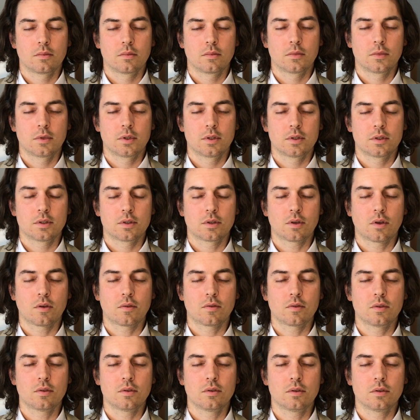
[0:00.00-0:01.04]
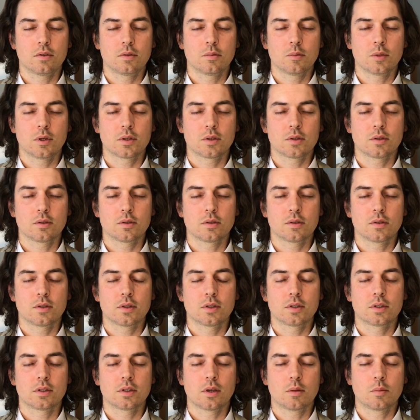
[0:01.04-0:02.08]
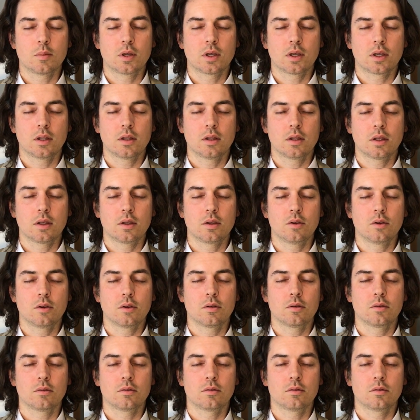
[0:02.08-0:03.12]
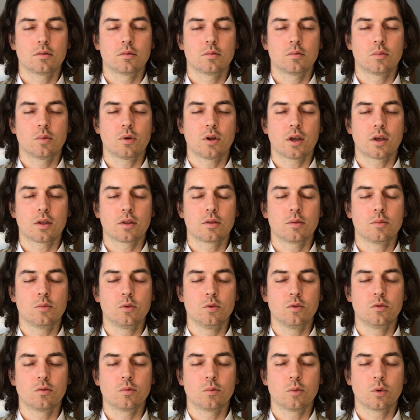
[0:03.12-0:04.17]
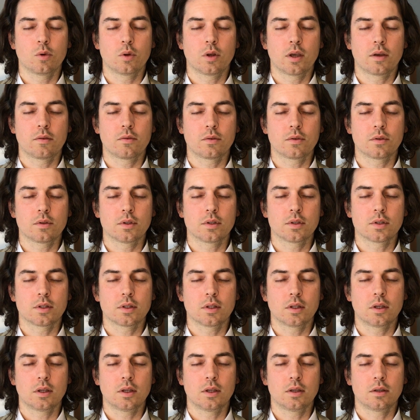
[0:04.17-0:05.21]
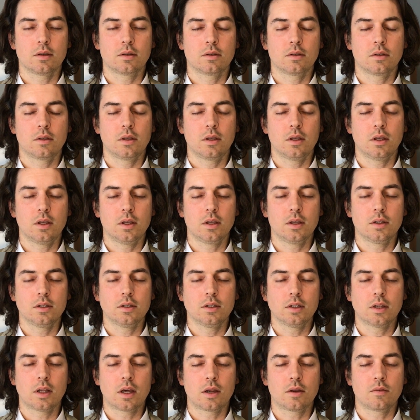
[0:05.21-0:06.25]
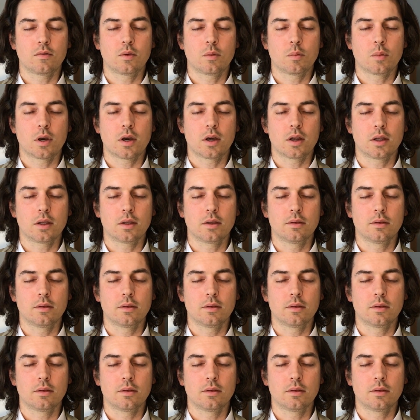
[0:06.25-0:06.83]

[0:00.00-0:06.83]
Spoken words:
And soften the muscles of the stomach and let your breath move more effortlessly in and out of your body.